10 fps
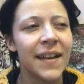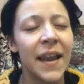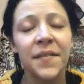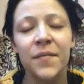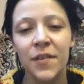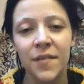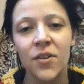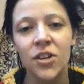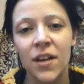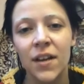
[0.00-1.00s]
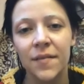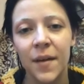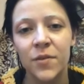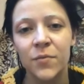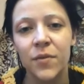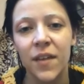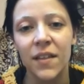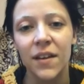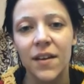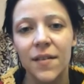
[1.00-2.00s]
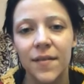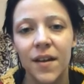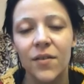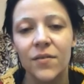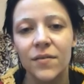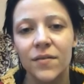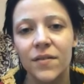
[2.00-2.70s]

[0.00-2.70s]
less of a socially acceptable thing than it is now.